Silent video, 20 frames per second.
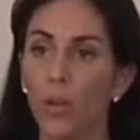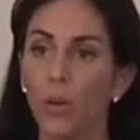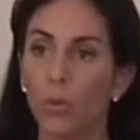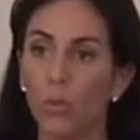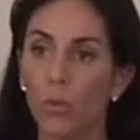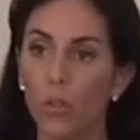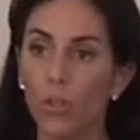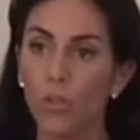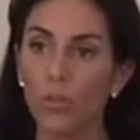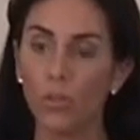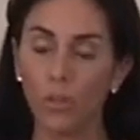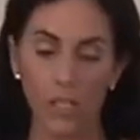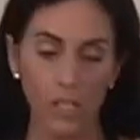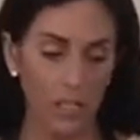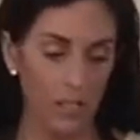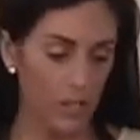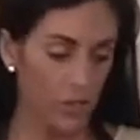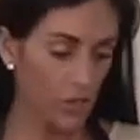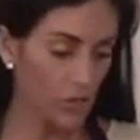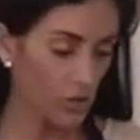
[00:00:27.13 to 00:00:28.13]
What you can
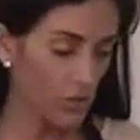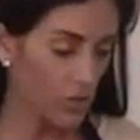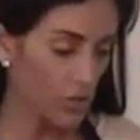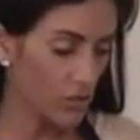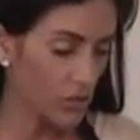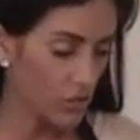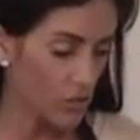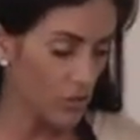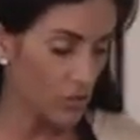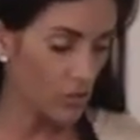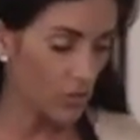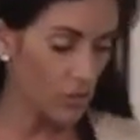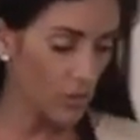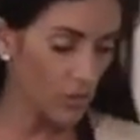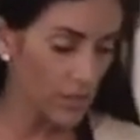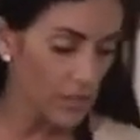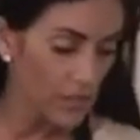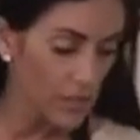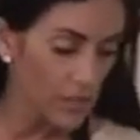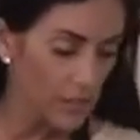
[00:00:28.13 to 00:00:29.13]
actually do
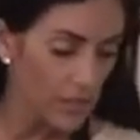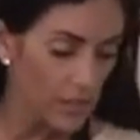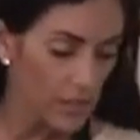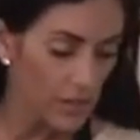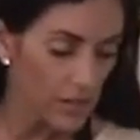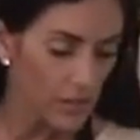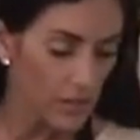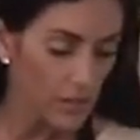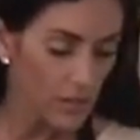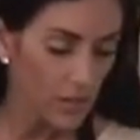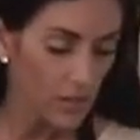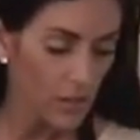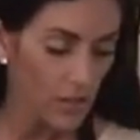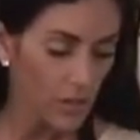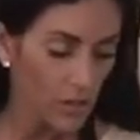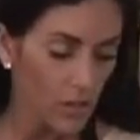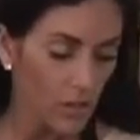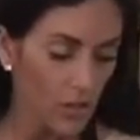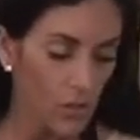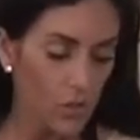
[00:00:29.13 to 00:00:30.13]
is
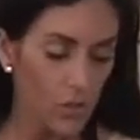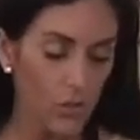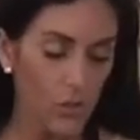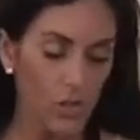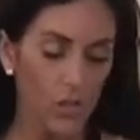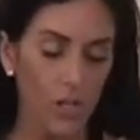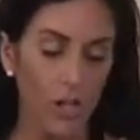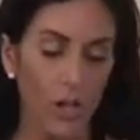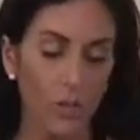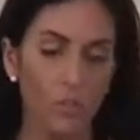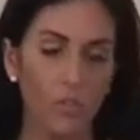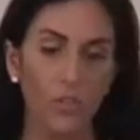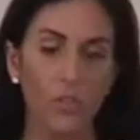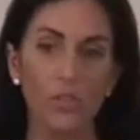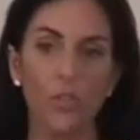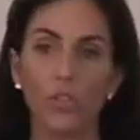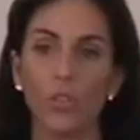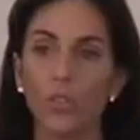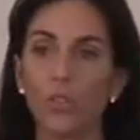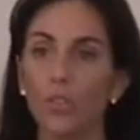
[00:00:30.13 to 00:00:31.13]
you can opt to
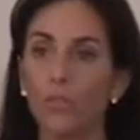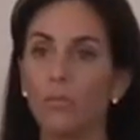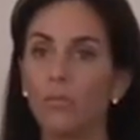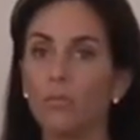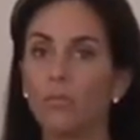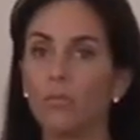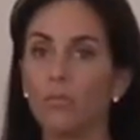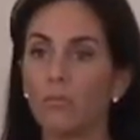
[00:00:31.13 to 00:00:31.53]
do